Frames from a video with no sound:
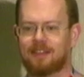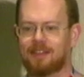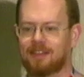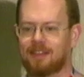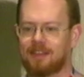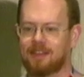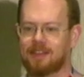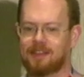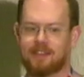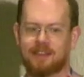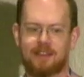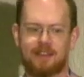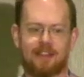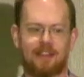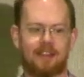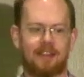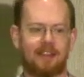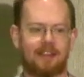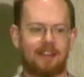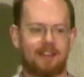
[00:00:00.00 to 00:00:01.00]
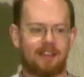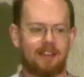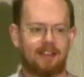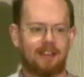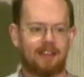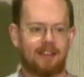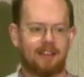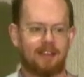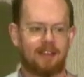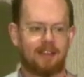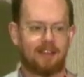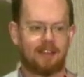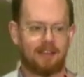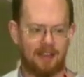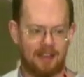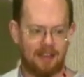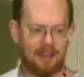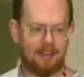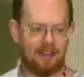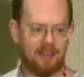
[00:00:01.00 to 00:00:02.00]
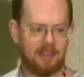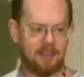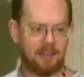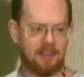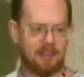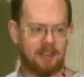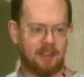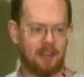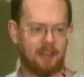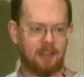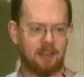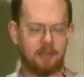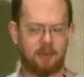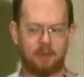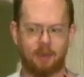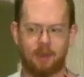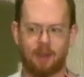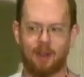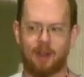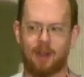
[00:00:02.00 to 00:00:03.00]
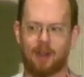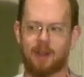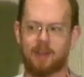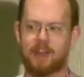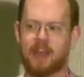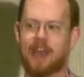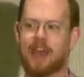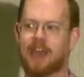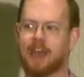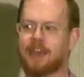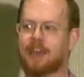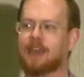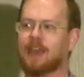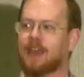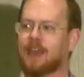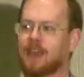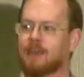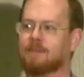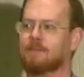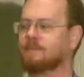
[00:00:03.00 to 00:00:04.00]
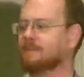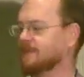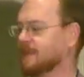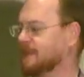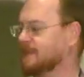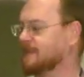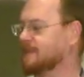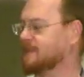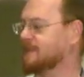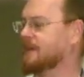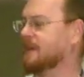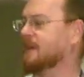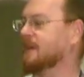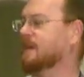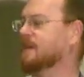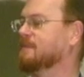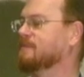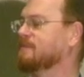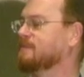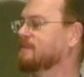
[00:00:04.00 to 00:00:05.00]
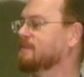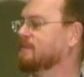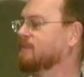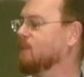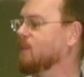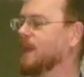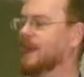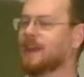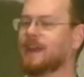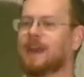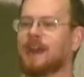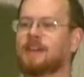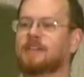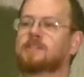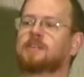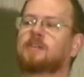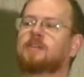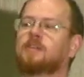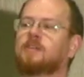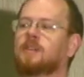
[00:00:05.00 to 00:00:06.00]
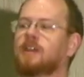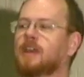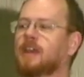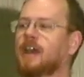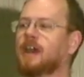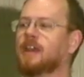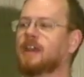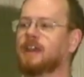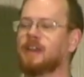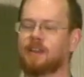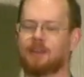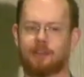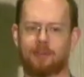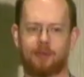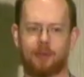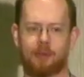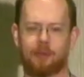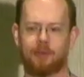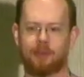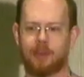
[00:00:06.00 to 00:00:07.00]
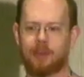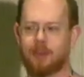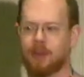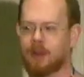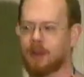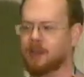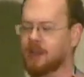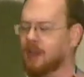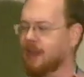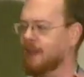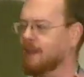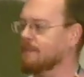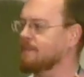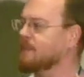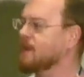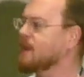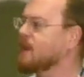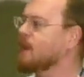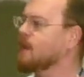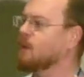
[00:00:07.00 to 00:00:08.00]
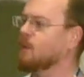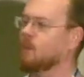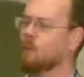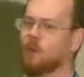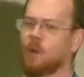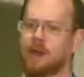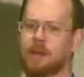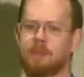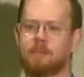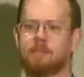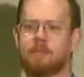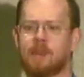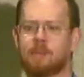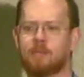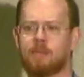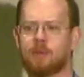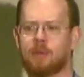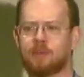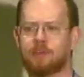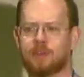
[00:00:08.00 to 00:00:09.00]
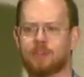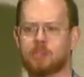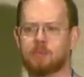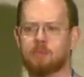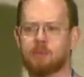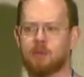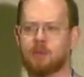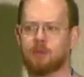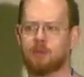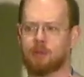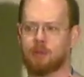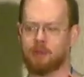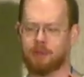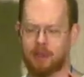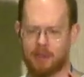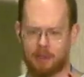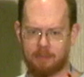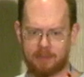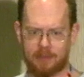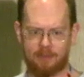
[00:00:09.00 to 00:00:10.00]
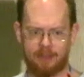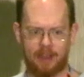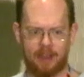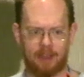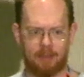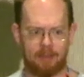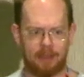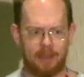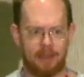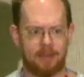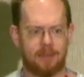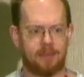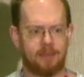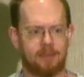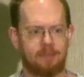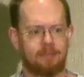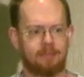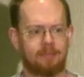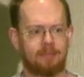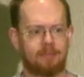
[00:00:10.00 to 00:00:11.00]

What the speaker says: This is the Control-Alt-Hack game. It's white hat security hacking in the form of a card game. What member of the Shmoo group helped develop this?